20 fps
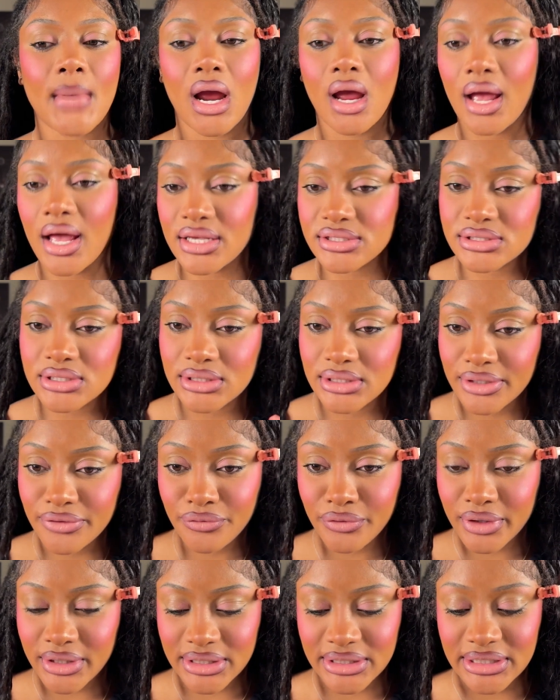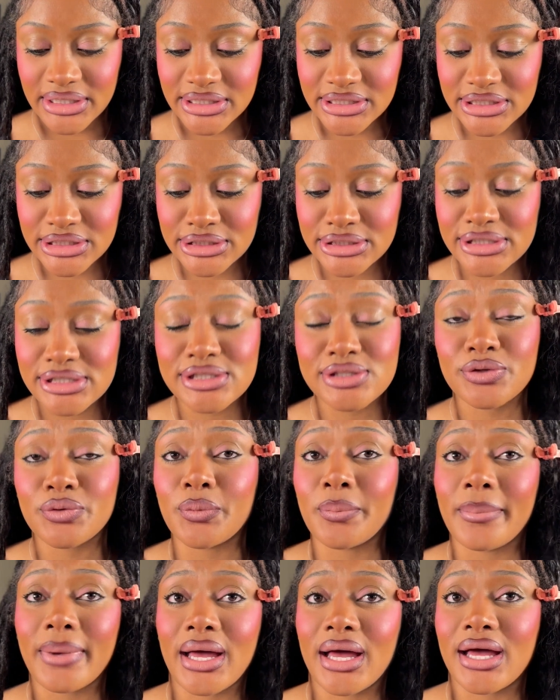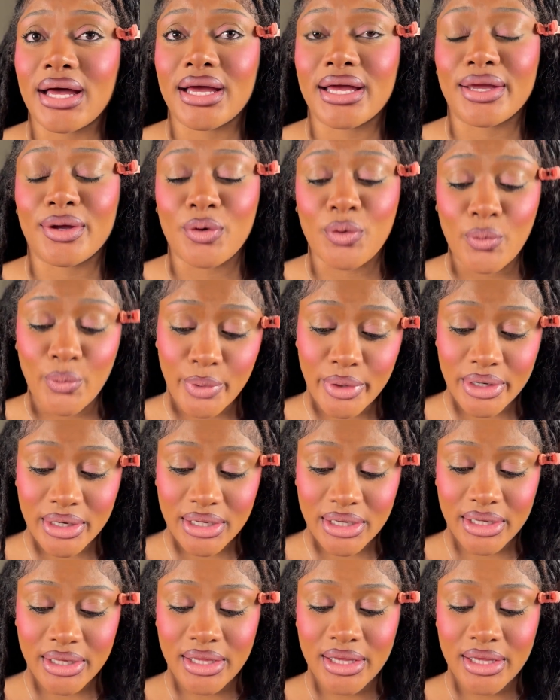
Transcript: as a different addition to my cork